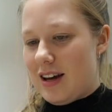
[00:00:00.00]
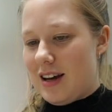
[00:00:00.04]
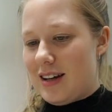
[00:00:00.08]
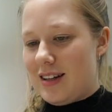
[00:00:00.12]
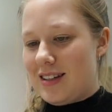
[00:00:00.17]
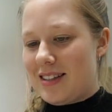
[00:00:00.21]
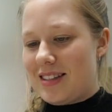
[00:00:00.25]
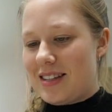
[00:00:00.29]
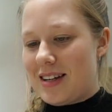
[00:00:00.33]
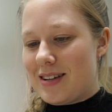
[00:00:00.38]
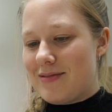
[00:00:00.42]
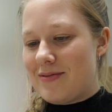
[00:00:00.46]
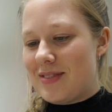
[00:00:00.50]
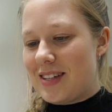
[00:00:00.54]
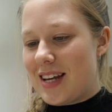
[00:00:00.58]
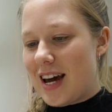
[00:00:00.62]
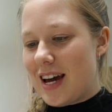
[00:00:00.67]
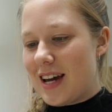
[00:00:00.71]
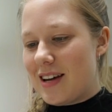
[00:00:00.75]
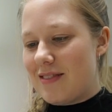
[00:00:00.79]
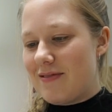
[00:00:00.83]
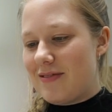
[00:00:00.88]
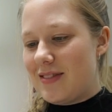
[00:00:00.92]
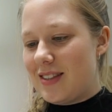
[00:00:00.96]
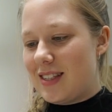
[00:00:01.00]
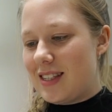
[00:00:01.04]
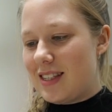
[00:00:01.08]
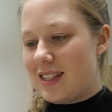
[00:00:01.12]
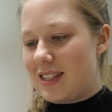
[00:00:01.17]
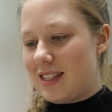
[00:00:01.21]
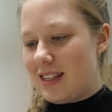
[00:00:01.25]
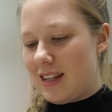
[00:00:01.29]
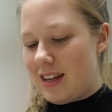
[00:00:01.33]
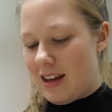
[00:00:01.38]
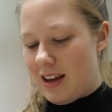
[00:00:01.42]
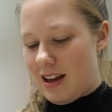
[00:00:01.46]
and
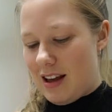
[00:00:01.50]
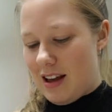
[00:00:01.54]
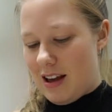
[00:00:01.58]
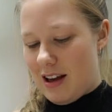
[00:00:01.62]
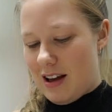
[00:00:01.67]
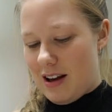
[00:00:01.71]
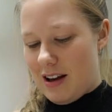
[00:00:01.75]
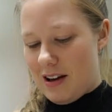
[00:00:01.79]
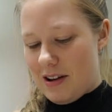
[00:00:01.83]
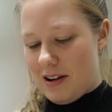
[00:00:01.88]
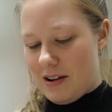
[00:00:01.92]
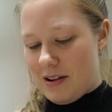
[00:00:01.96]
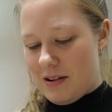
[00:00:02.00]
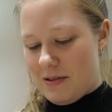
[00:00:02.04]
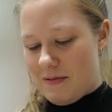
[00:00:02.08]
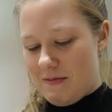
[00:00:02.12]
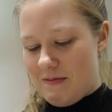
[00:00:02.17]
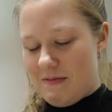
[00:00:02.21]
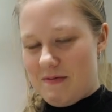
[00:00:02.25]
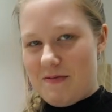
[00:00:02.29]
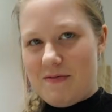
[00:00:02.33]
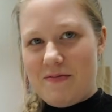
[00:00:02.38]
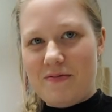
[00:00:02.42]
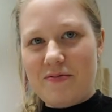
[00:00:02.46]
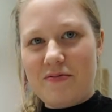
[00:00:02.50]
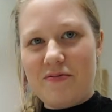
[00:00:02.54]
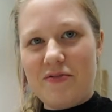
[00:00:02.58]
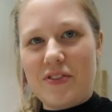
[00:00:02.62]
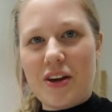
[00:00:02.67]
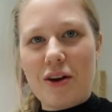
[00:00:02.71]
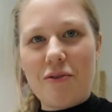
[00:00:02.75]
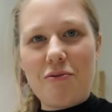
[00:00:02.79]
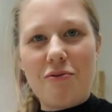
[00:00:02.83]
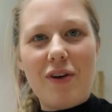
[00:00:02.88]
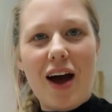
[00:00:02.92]
sometimes they